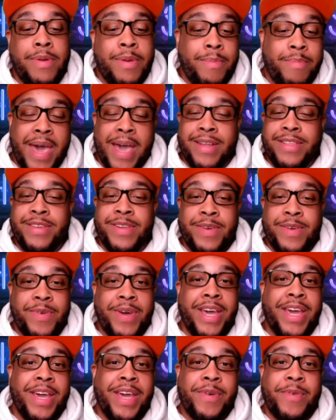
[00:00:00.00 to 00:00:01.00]
back to the
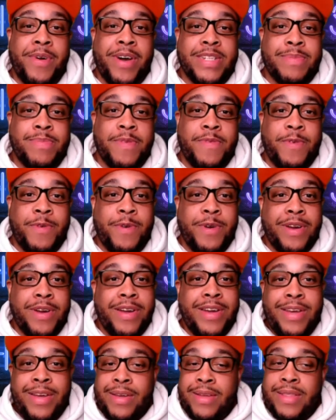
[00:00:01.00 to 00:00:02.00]
way it was before.
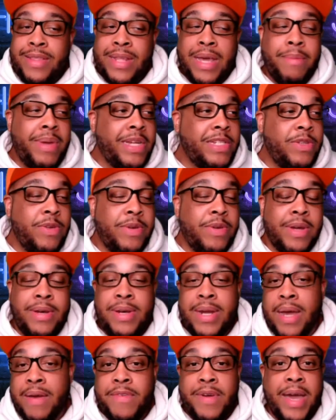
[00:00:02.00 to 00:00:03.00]
That means you
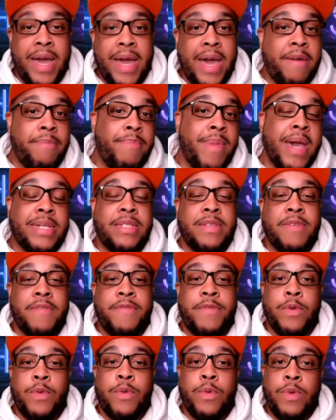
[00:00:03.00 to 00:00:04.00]
can never have Mexican
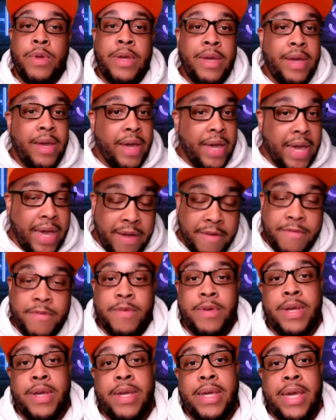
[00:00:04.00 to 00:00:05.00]
food
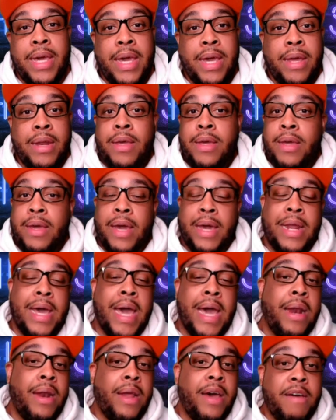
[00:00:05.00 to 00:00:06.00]
ever again. And
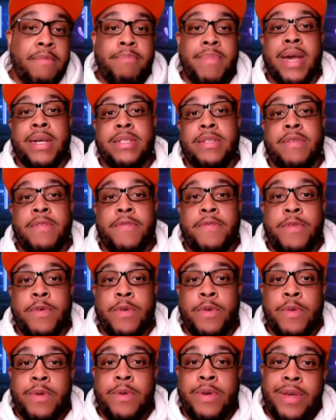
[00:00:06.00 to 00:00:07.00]
I love Mexican
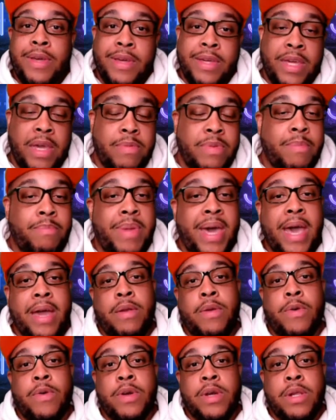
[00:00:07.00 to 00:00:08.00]
food. Keep the
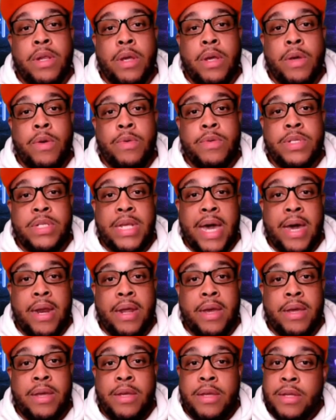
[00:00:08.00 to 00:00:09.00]
back door closed,
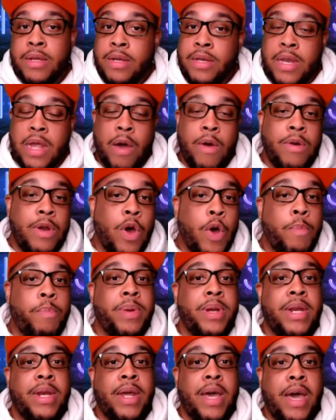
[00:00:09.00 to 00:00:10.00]
Donna. Don't
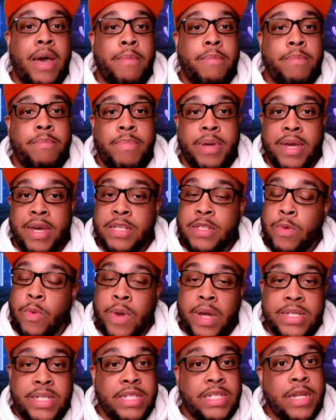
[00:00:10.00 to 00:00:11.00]
open it up, because
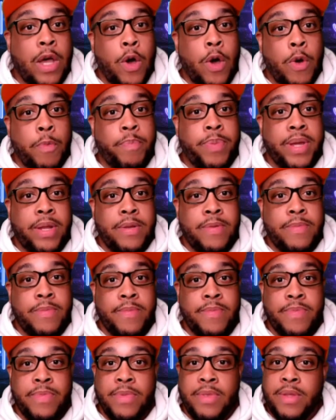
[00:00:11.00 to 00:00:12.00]
once it's open,
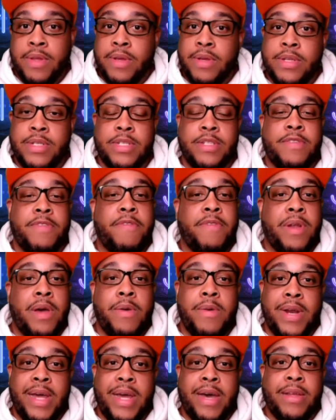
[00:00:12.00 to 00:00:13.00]
it's just
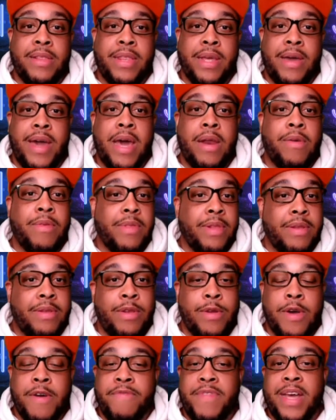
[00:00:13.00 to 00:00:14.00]
flowing out there. I don't
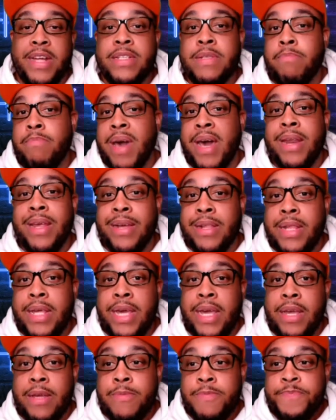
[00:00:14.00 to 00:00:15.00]
know if that's
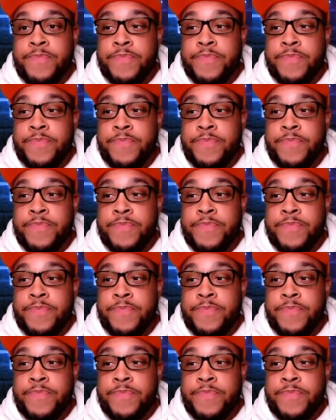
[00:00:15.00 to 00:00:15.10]
medically